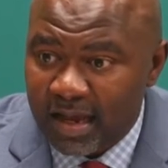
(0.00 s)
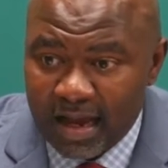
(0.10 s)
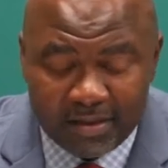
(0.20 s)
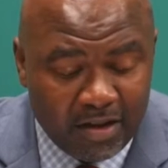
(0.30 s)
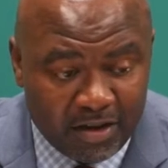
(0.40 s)

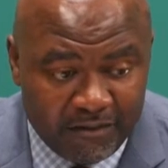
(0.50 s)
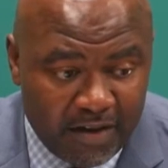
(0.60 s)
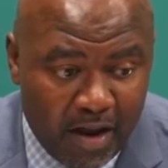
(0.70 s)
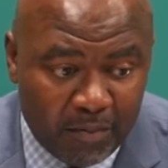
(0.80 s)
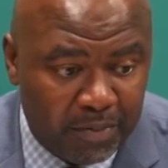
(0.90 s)
I thought he
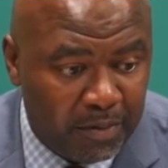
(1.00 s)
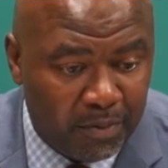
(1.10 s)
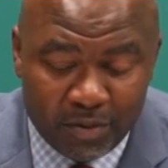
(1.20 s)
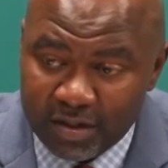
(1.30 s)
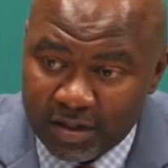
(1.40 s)
found
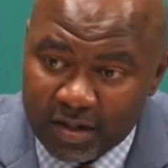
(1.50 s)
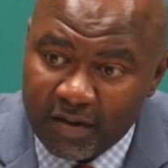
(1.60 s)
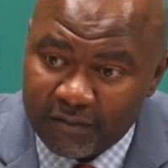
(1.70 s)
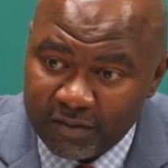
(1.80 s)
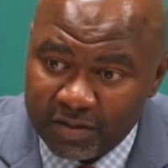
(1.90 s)
people in their comfort